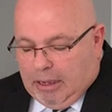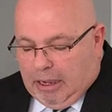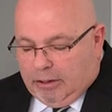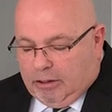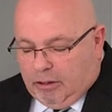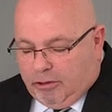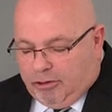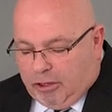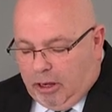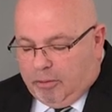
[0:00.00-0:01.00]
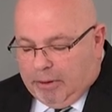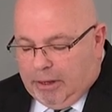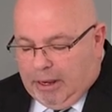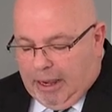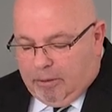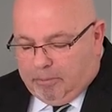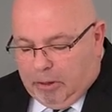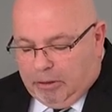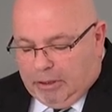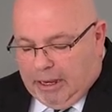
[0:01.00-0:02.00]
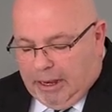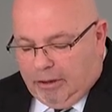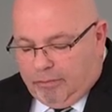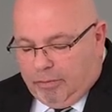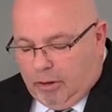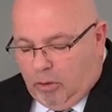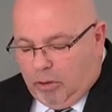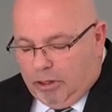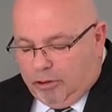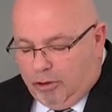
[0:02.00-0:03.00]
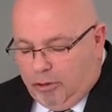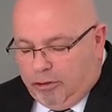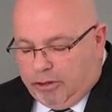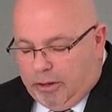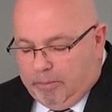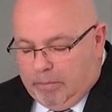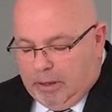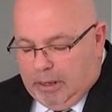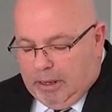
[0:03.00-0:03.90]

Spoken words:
until Solomon had built the house of the Lord in Jerusalem.